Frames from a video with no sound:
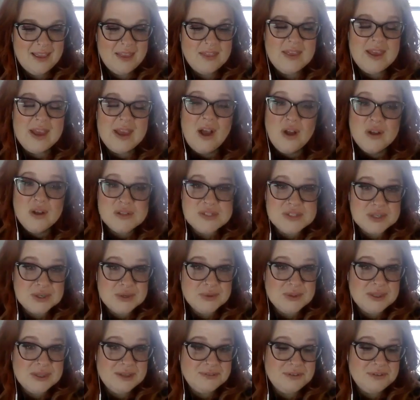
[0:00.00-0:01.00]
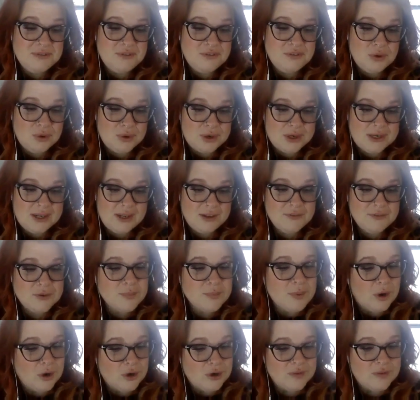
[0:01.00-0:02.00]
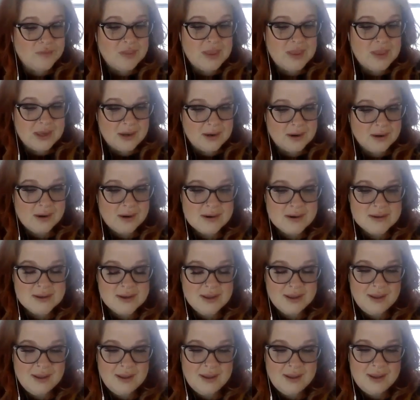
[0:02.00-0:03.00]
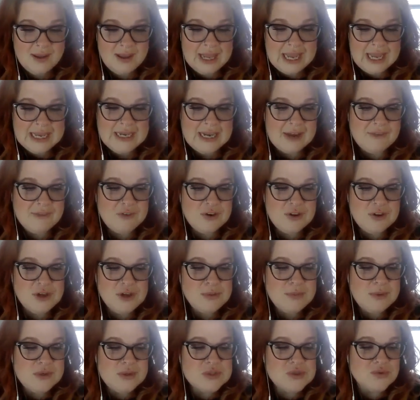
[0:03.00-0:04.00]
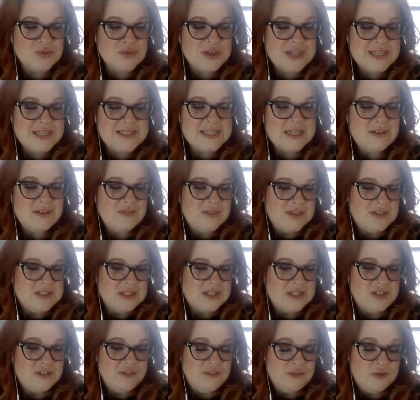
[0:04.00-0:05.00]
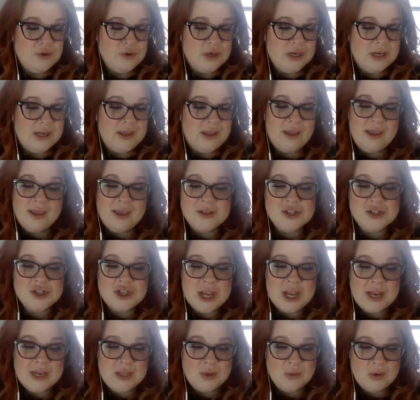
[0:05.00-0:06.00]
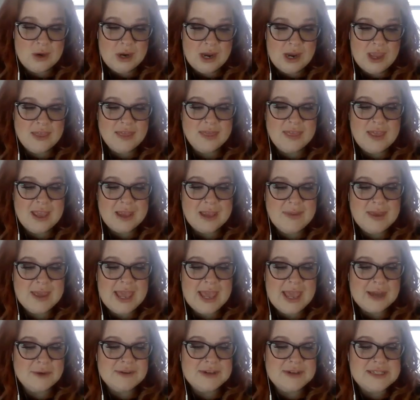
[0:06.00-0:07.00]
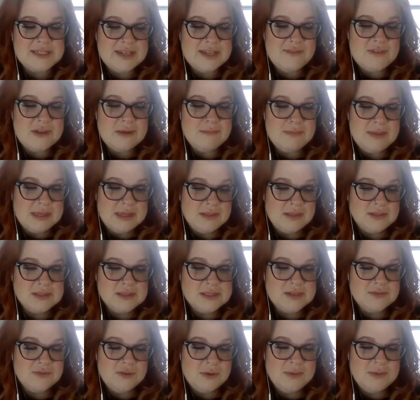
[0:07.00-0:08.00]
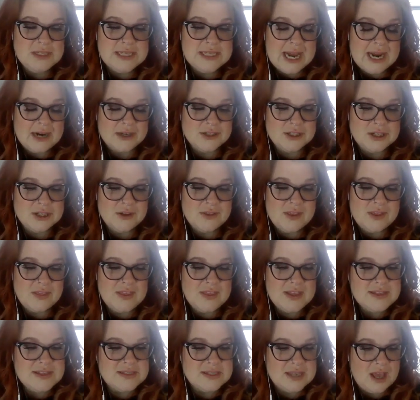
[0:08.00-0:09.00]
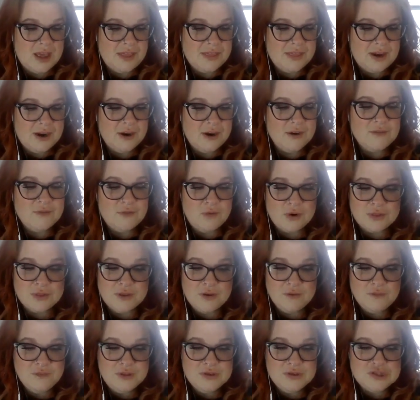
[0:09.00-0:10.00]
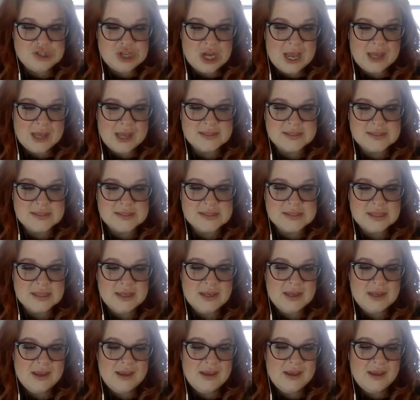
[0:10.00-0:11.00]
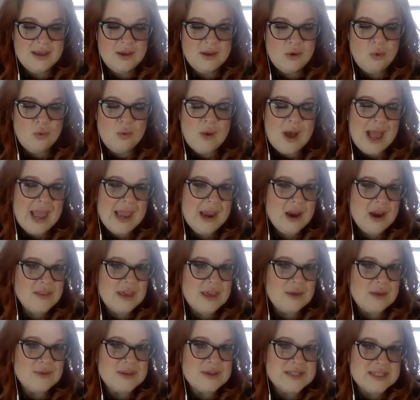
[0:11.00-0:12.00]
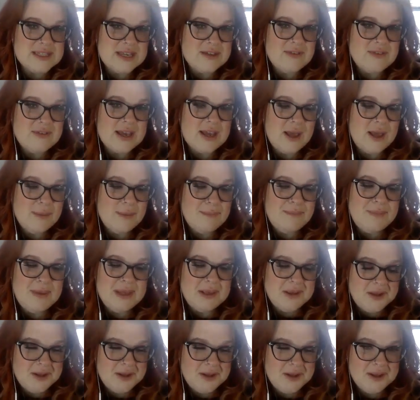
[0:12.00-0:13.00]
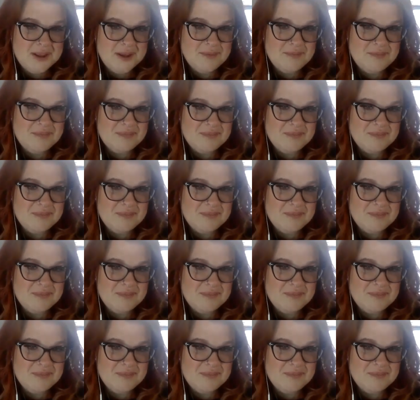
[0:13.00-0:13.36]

They also live in Florida for part of the year. And after their most recent visit to Florida in January, they began receiving bills from the doctor that they saw there for their flu shots. Why are they receiving a bill?